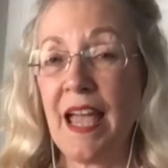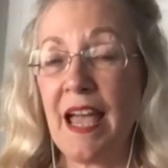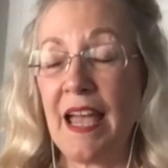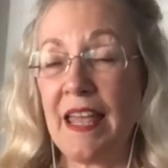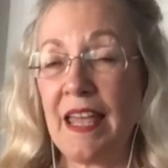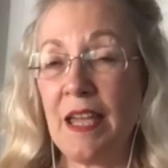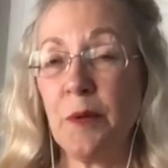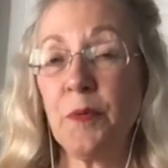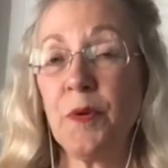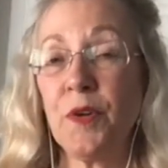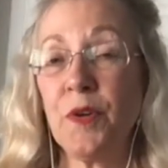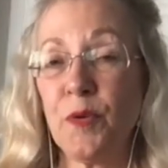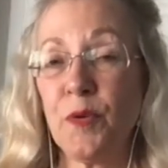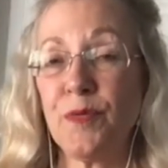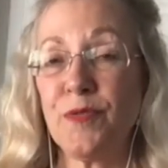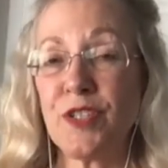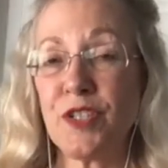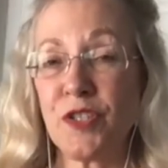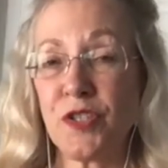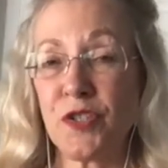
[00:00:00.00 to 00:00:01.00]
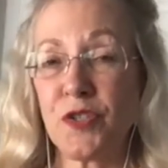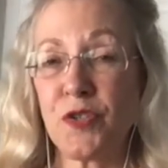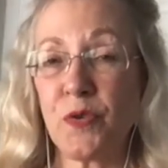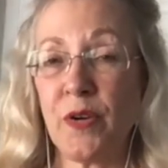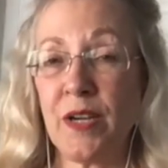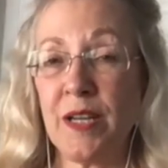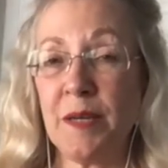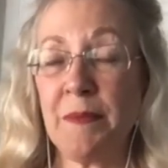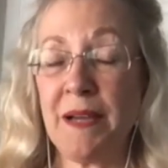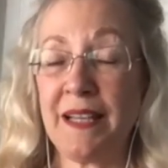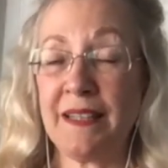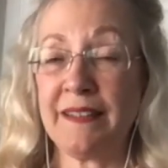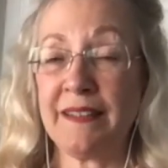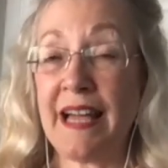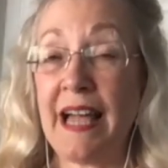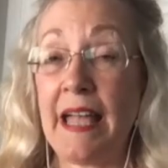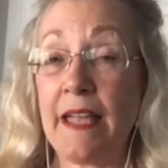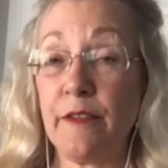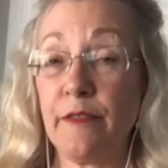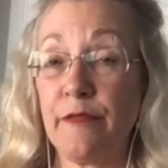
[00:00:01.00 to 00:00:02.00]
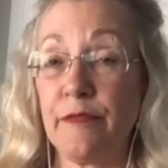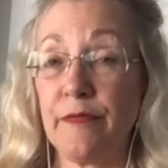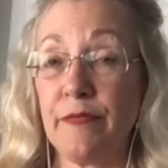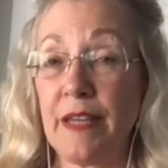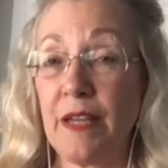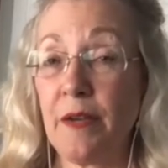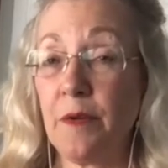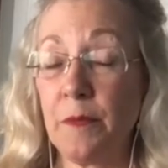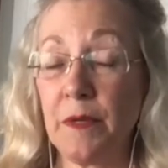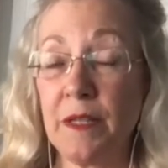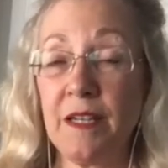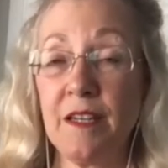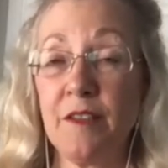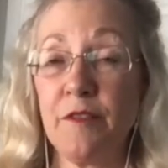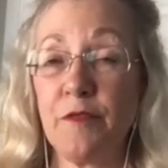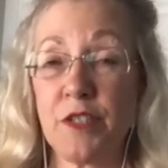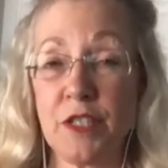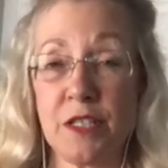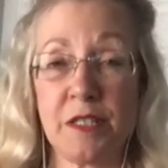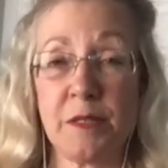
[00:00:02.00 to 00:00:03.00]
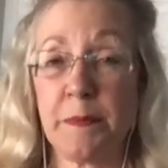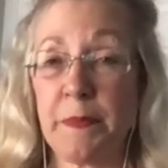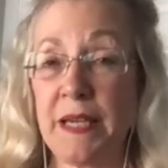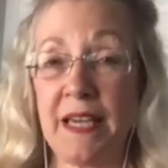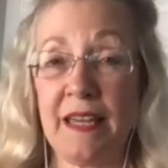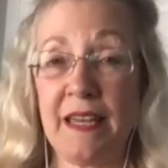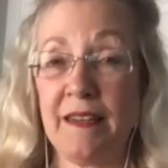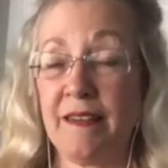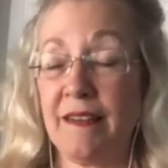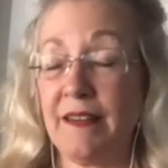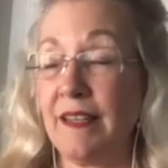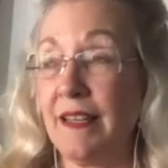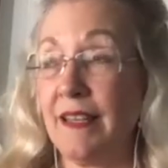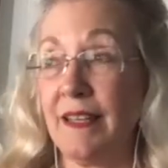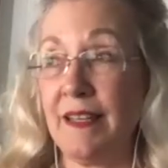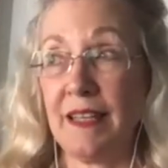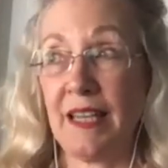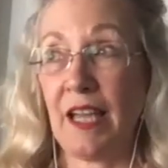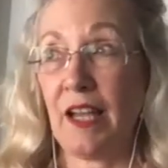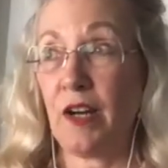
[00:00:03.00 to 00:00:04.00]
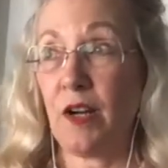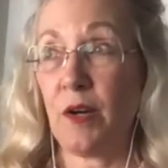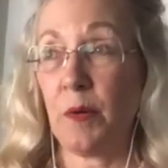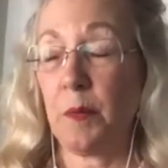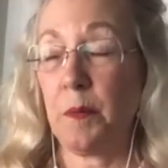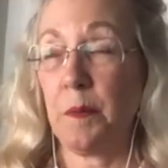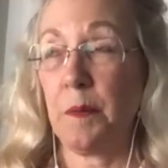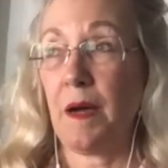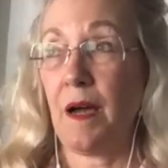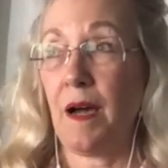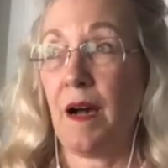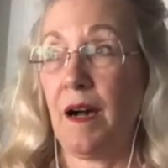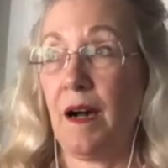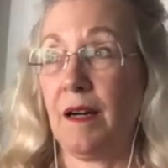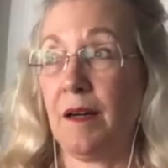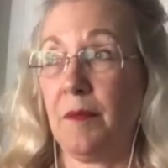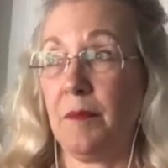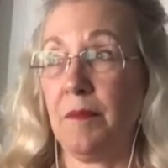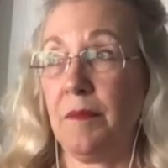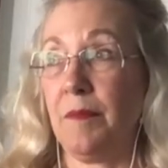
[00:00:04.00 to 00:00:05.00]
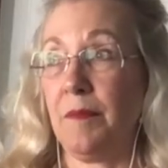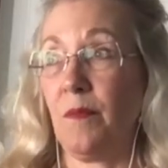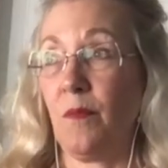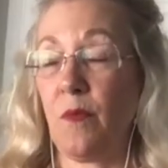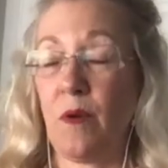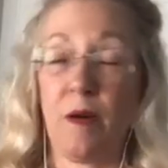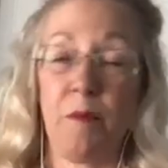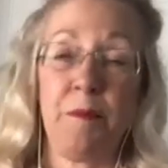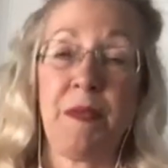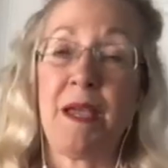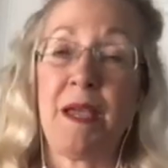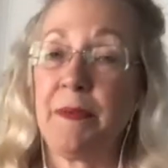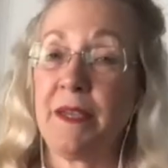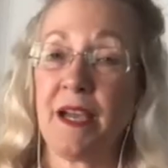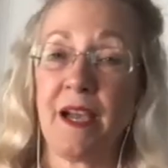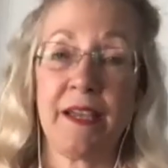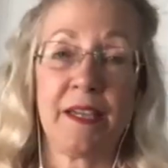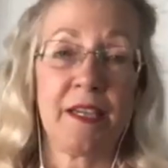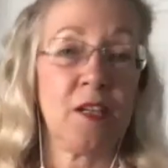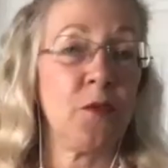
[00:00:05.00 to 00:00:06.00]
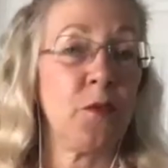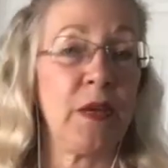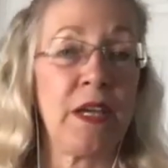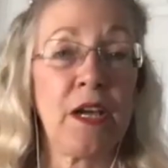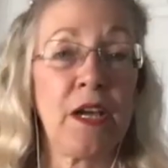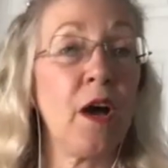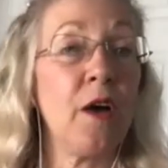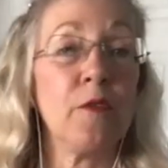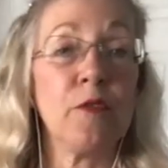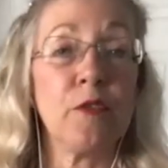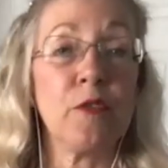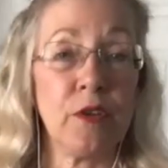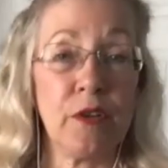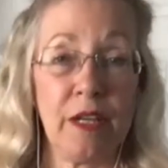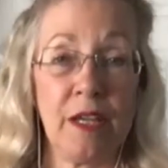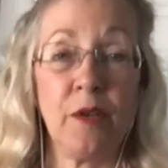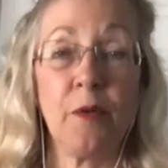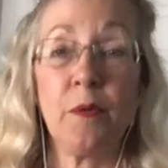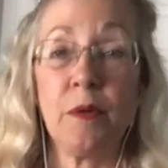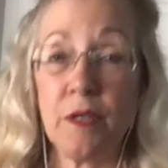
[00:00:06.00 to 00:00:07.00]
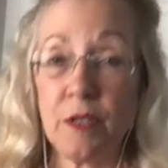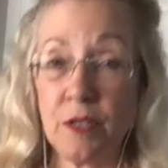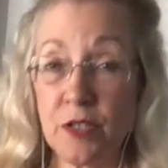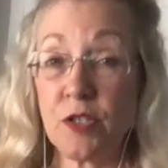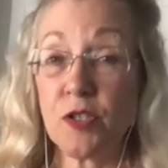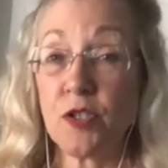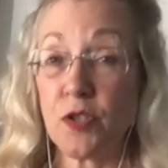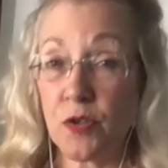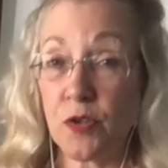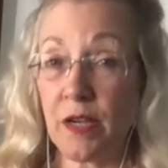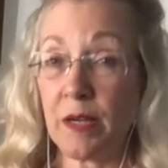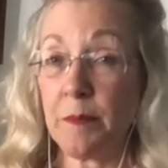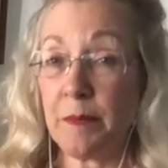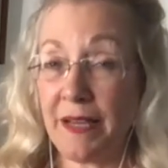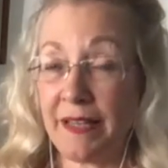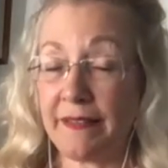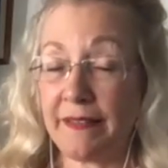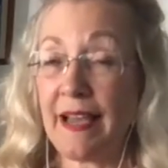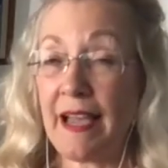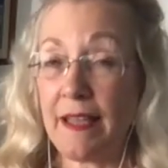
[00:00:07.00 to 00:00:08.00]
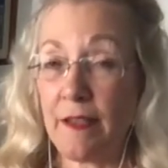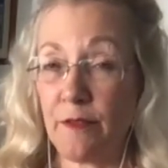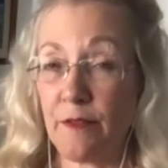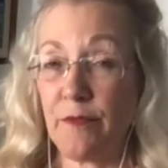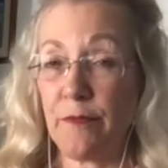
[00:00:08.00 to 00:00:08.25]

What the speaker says: it would have destroyed my life. It wouldn't have just been, maybe I can recover. It would have destroyed my life.